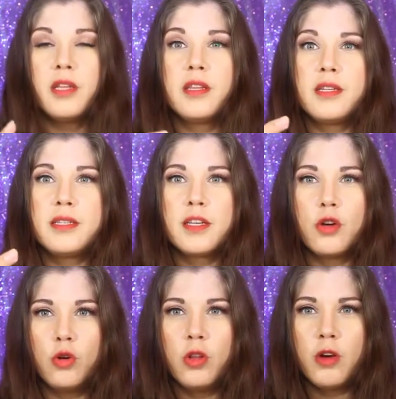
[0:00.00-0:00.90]
This is the
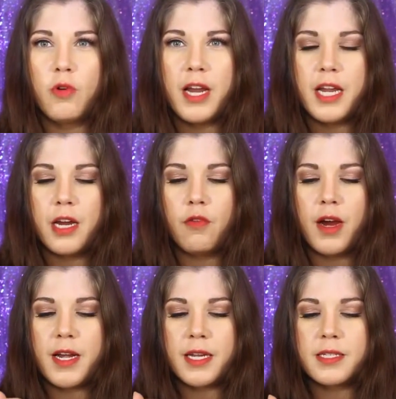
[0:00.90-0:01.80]
Coola right here,
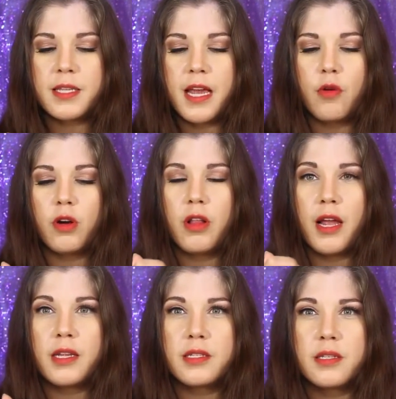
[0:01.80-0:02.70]
right next to the
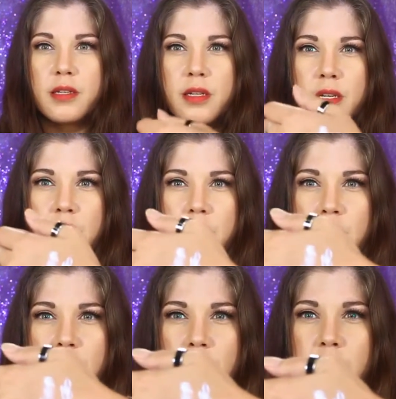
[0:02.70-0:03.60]
Hourglass.
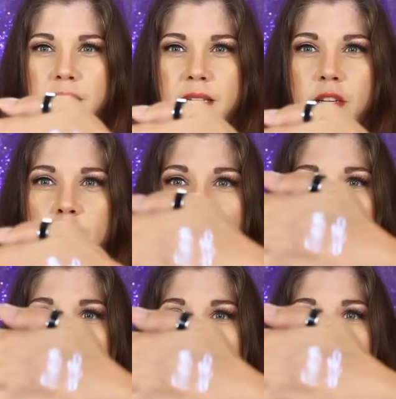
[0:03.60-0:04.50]
See, there's
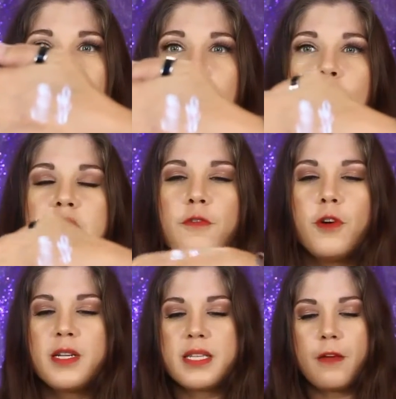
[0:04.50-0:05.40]
really no
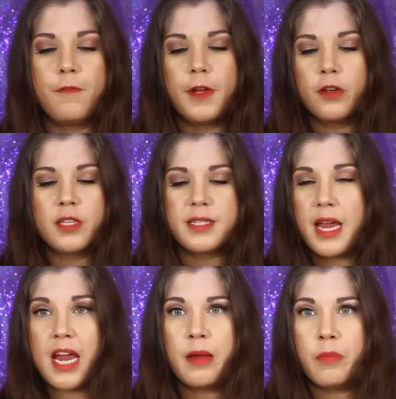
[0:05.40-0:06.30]
difference. They feel the
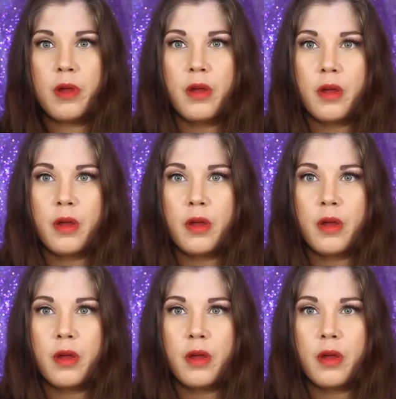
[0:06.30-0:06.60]
same.